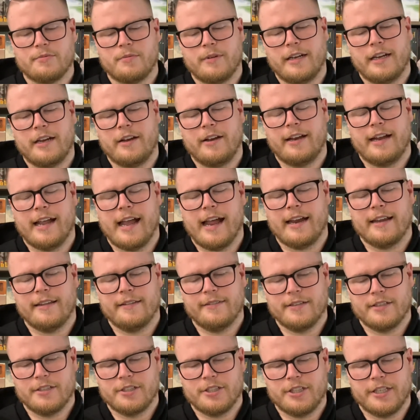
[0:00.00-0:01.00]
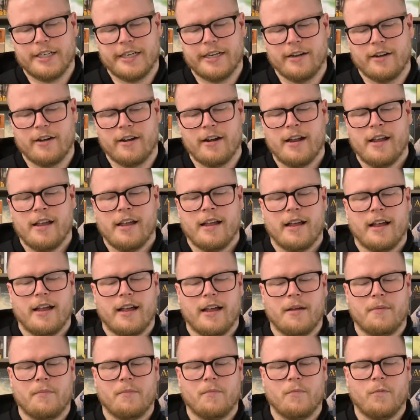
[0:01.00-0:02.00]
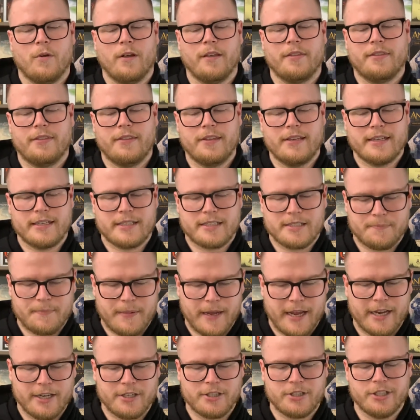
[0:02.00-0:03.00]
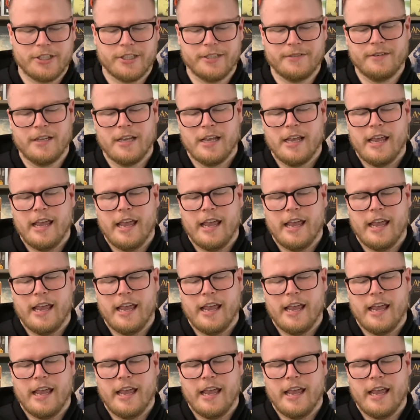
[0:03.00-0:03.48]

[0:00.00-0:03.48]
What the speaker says: We got it this year with the expansion,